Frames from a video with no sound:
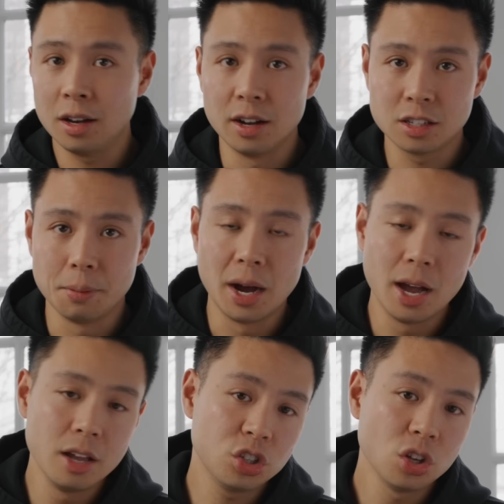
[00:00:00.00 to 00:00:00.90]

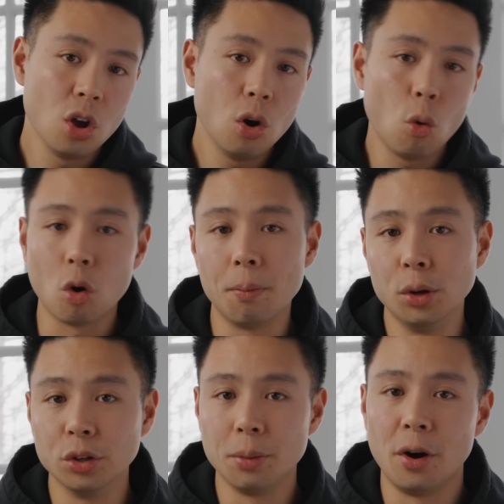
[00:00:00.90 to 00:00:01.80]
customize, or
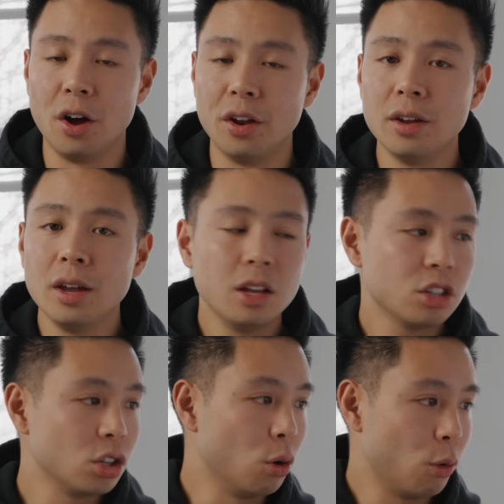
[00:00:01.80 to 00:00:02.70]
build upon.
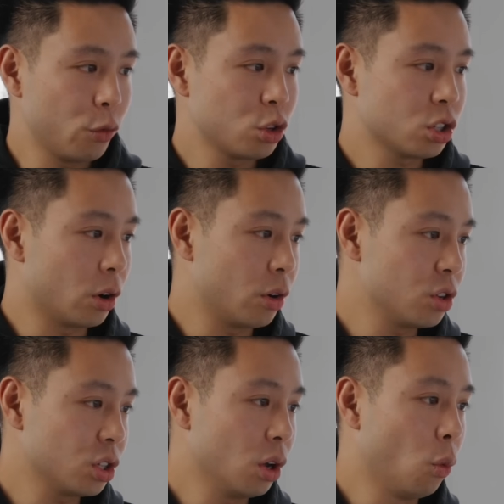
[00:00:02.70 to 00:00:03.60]
So for
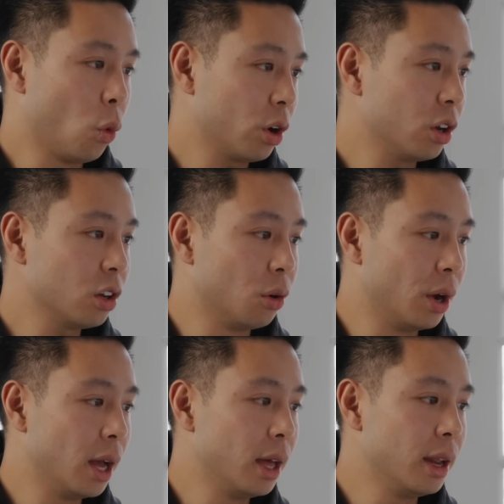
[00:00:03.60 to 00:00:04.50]
starters, we're gonna go
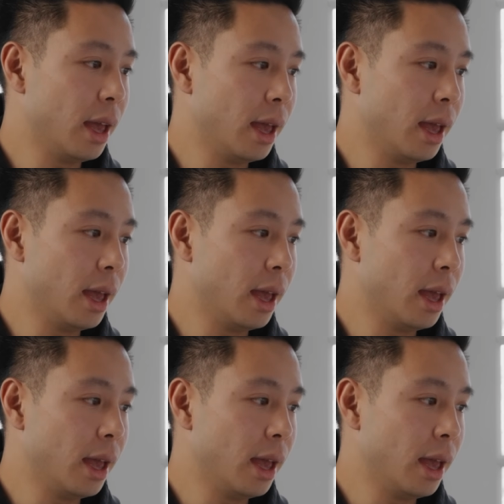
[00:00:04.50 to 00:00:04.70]
ahead